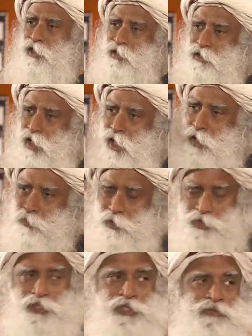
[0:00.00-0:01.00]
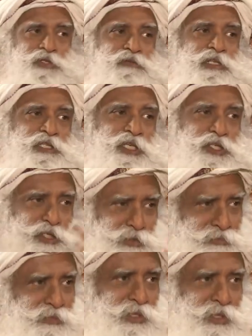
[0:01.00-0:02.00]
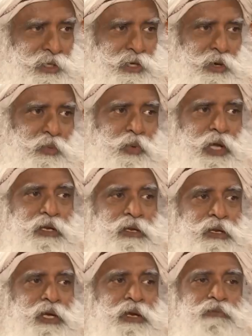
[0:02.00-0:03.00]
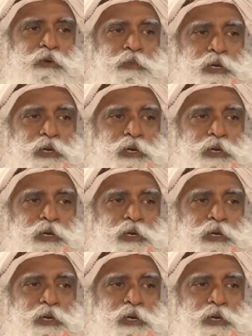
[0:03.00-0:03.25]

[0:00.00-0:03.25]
the entire process of civilization when we